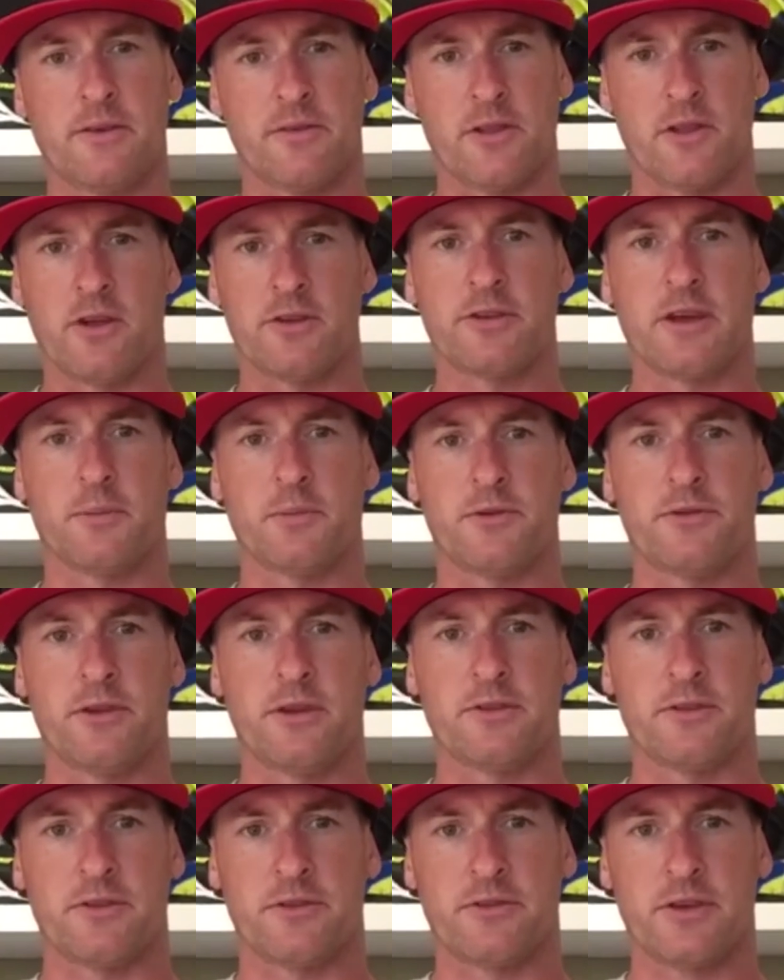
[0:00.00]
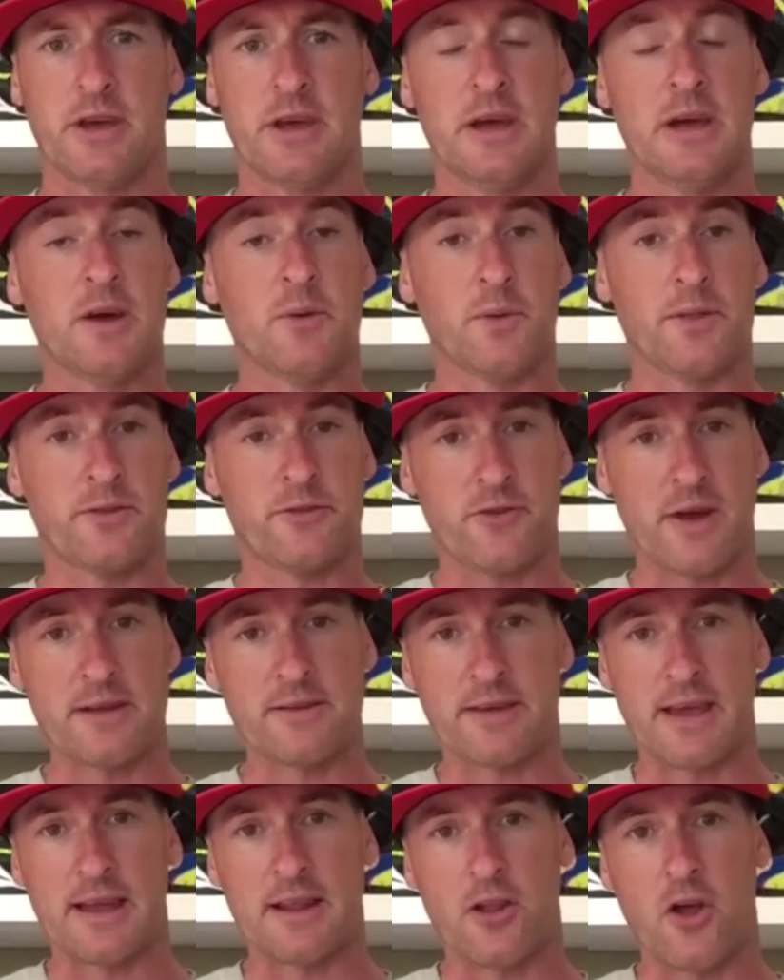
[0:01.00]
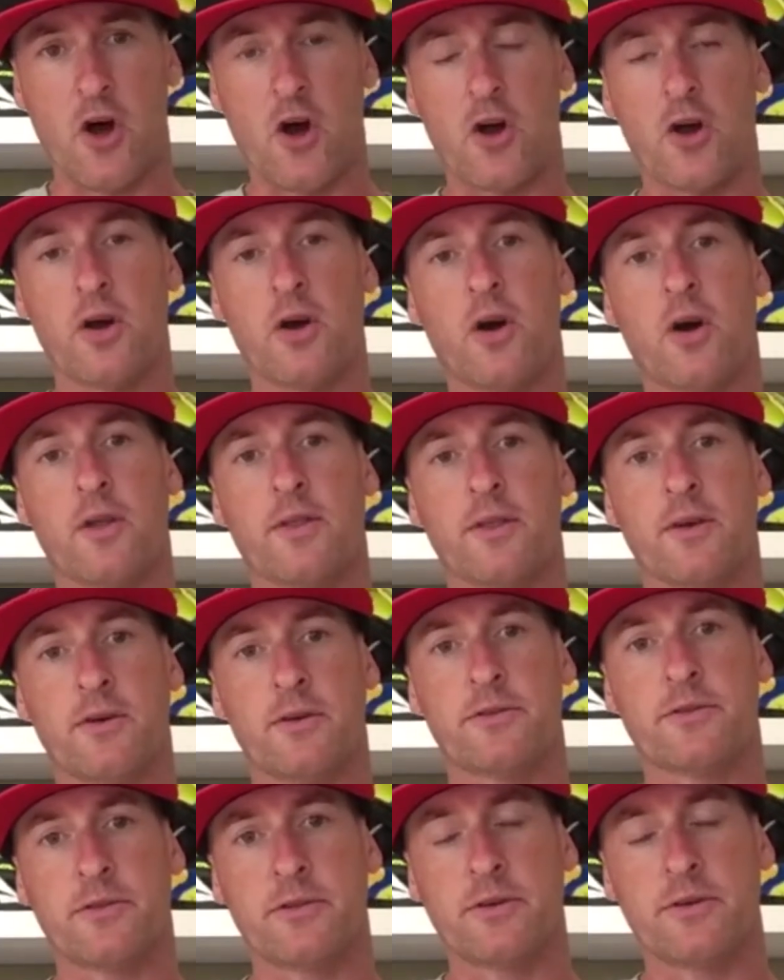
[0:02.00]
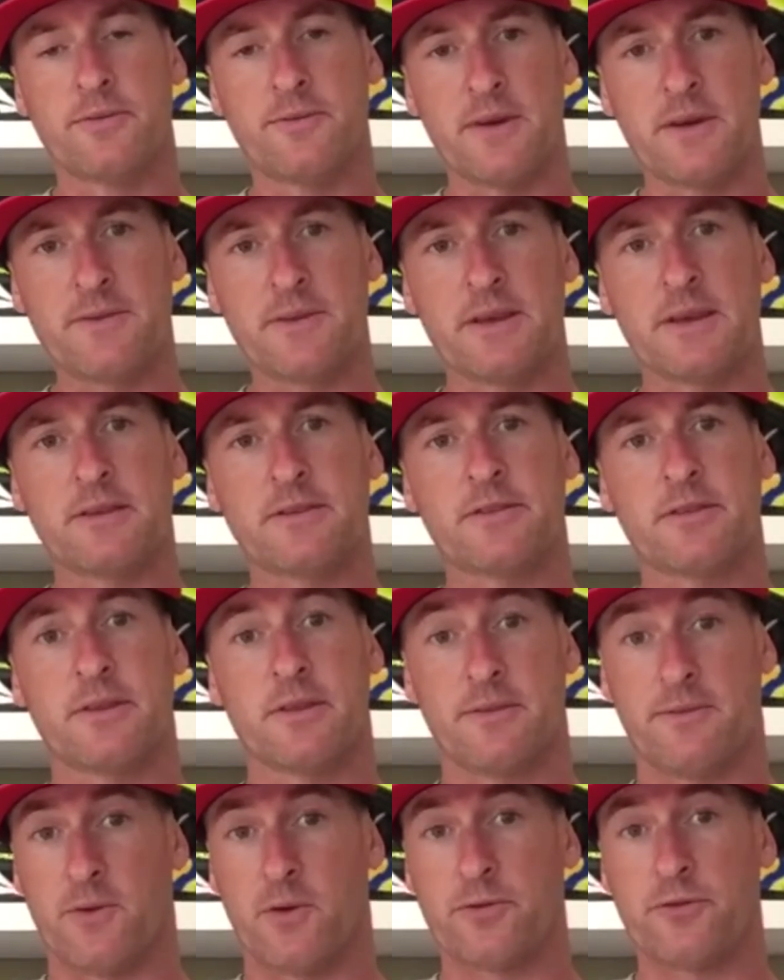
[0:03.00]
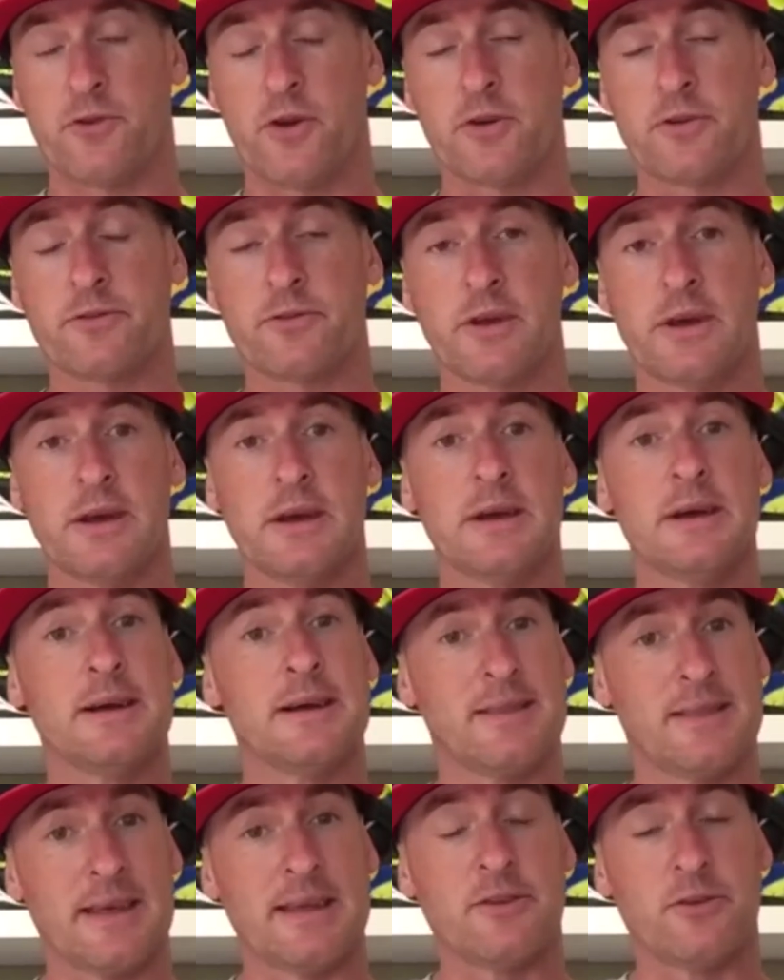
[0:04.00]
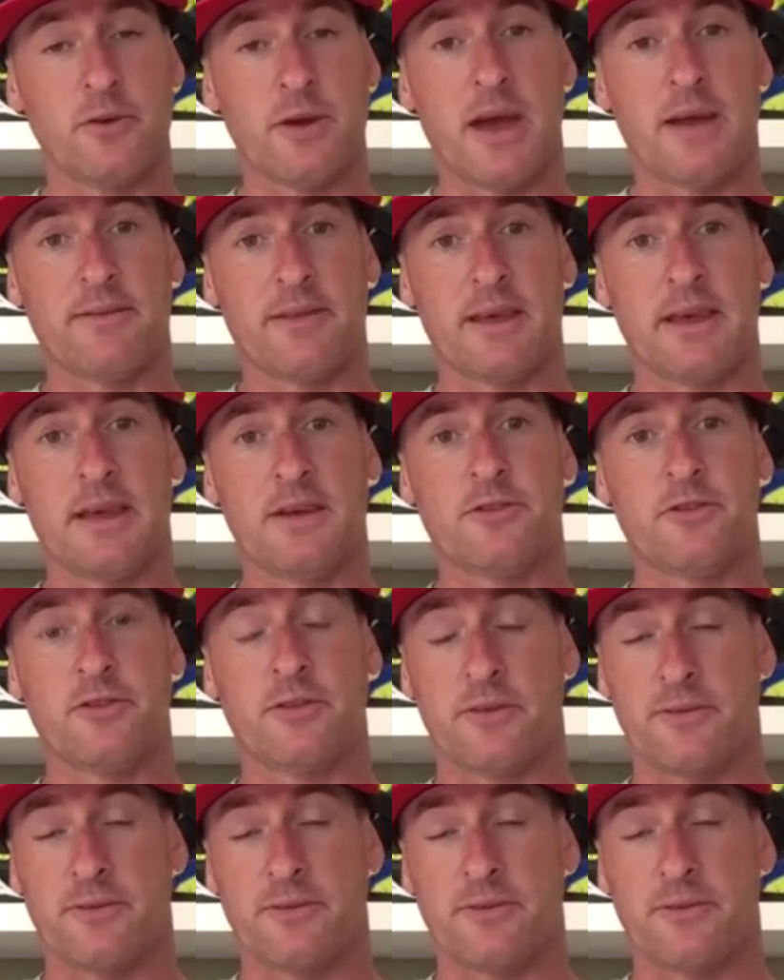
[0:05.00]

over the last couple of seasons. When the straights get long on those 250s, the 4-strokes, they do have their issues.